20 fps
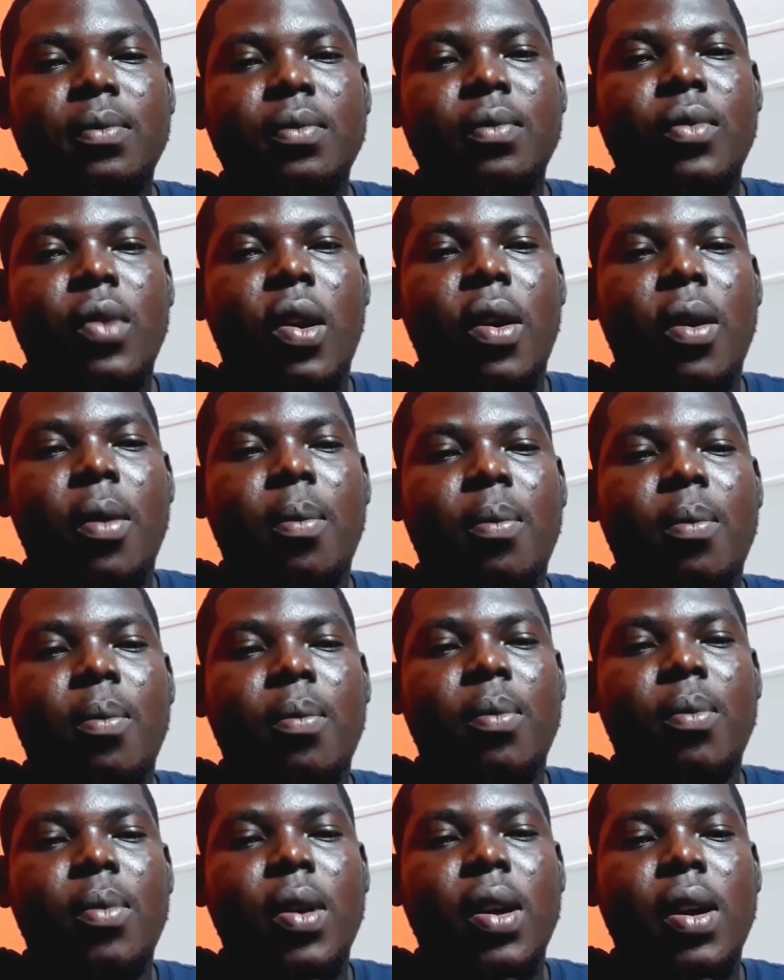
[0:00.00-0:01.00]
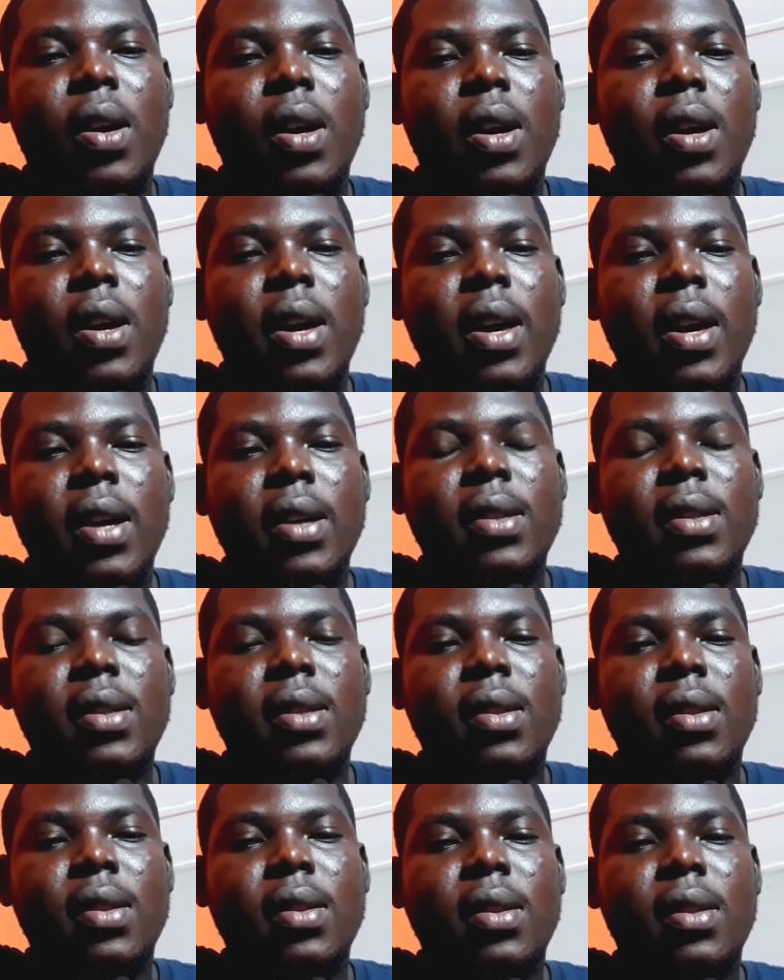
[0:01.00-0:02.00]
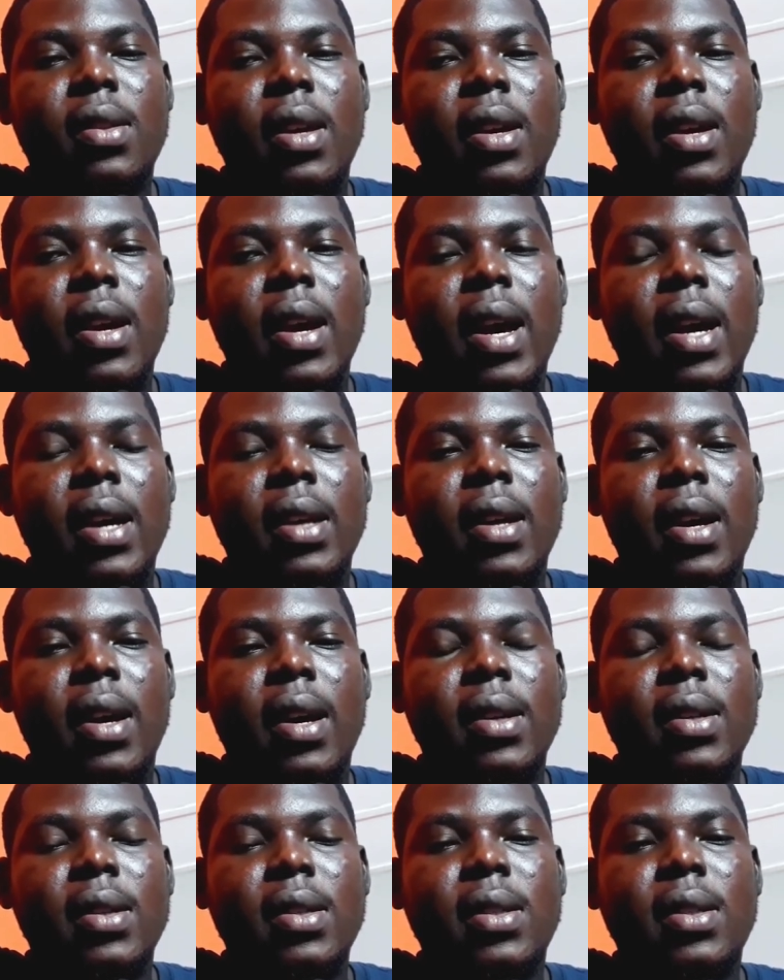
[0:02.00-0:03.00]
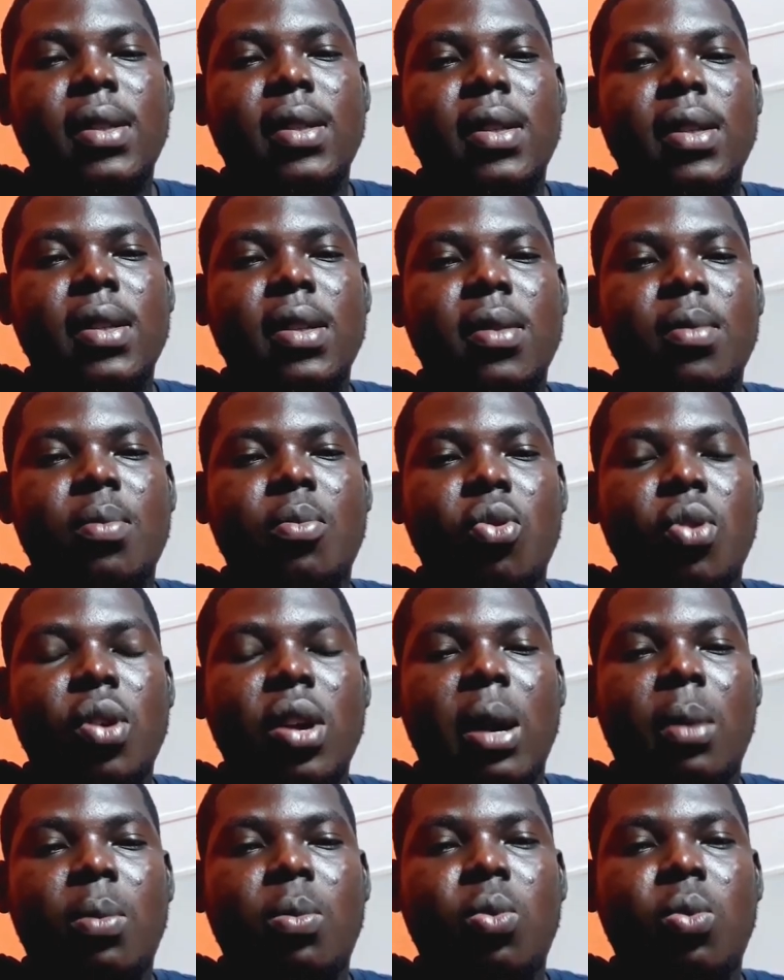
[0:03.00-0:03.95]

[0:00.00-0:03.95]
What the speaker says: her ex the guy that she broke up